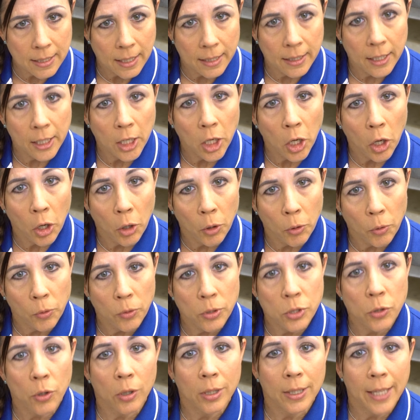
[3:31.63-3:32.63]
than the
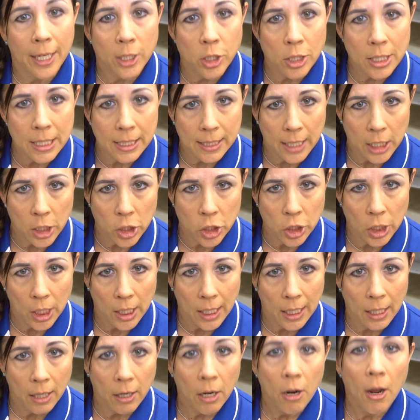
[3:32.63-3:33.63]
codes or
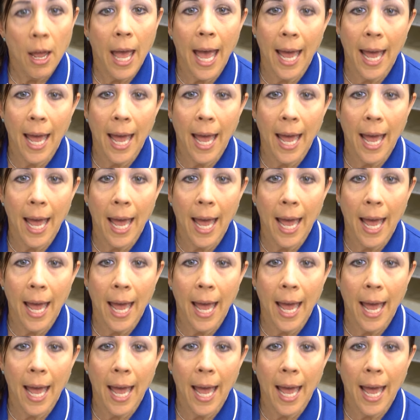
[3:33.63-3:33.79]
legislation